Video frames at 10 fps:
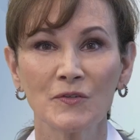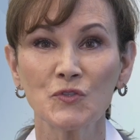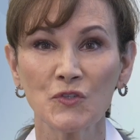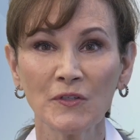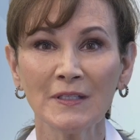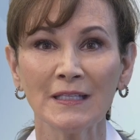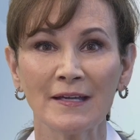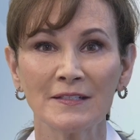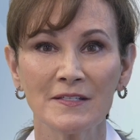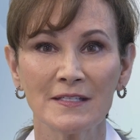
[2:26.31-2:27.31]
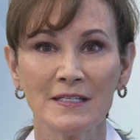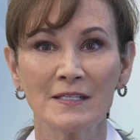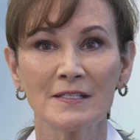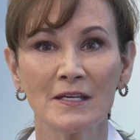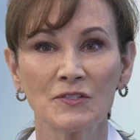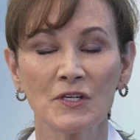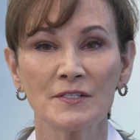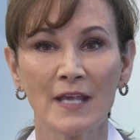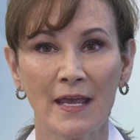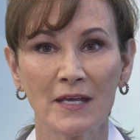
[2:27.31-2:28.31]
Certain lung diseases such
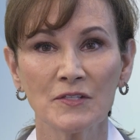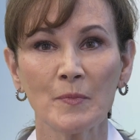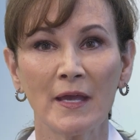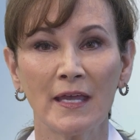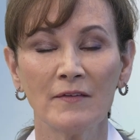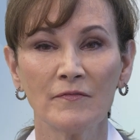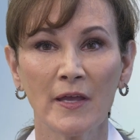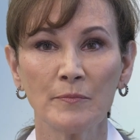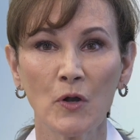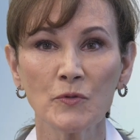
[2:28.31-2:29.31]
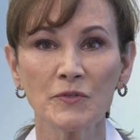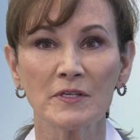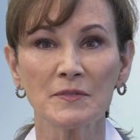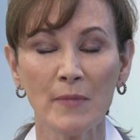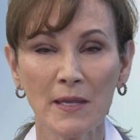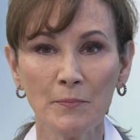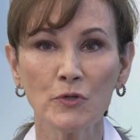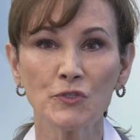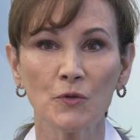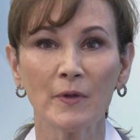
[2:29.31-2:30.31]
as asthma and fibrosis may
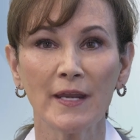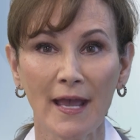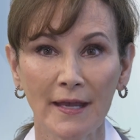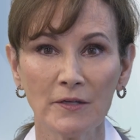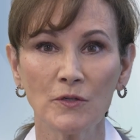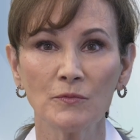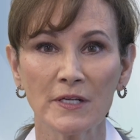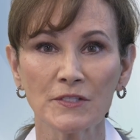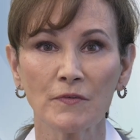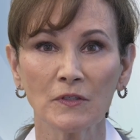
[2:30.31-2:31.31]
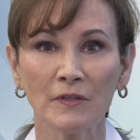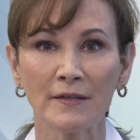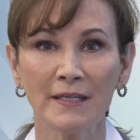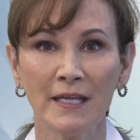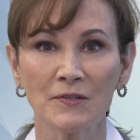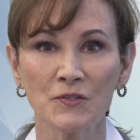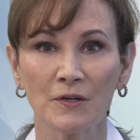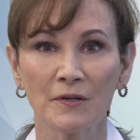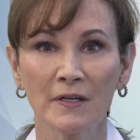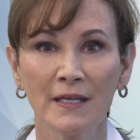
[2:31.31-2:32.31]
put you at higher risk for lung
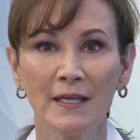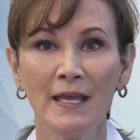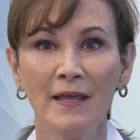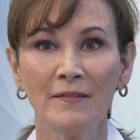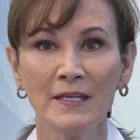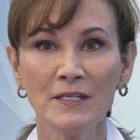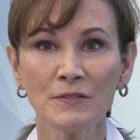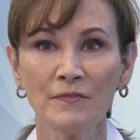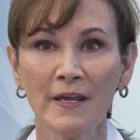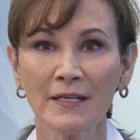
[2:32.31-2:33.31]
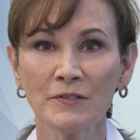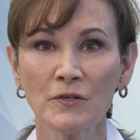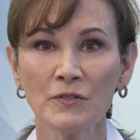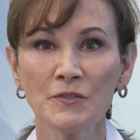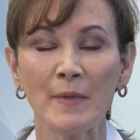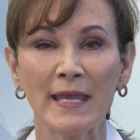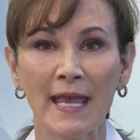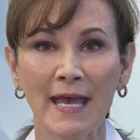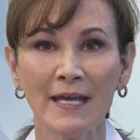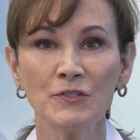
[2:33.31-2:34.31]
cancer. These factors may
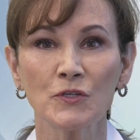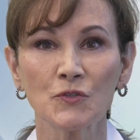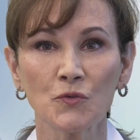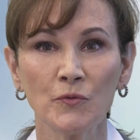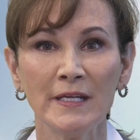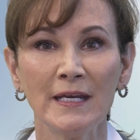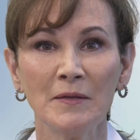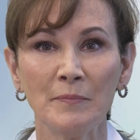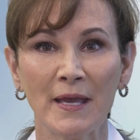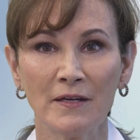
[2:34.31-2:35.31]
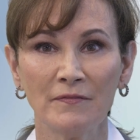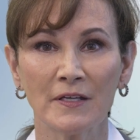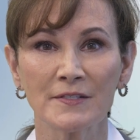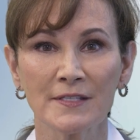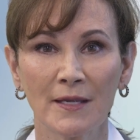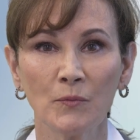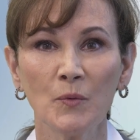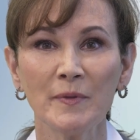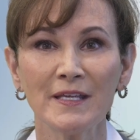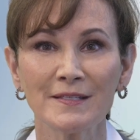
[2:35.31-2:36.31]
add to screening benefits and
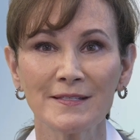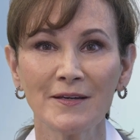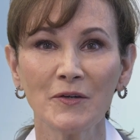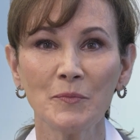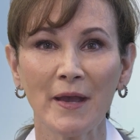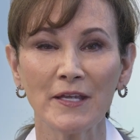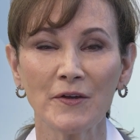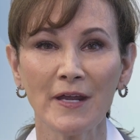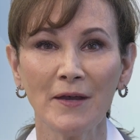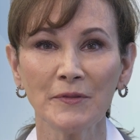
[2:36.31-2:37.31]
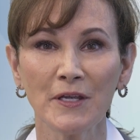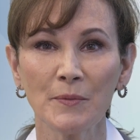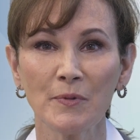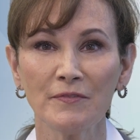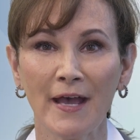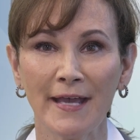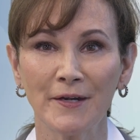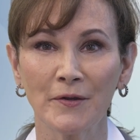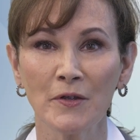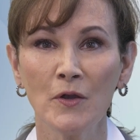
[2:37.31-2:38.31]
will be considered by your healthcare
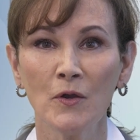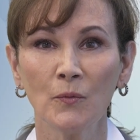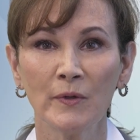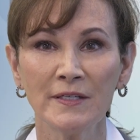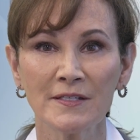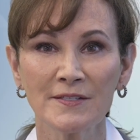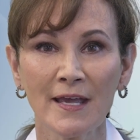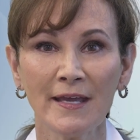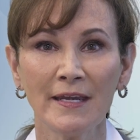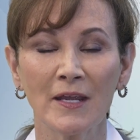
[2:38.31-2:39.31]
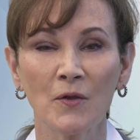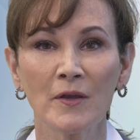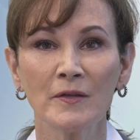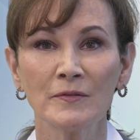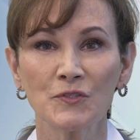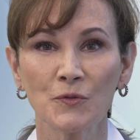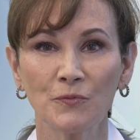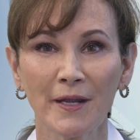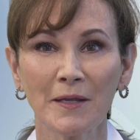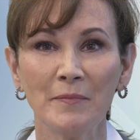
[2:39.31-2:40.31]
provider when deciding to
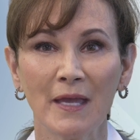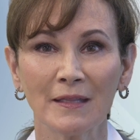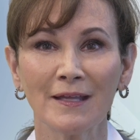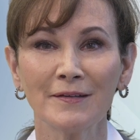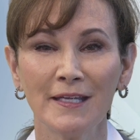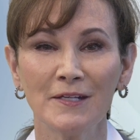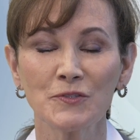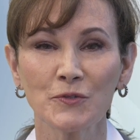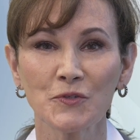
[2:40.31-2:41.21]
recommend lung cancer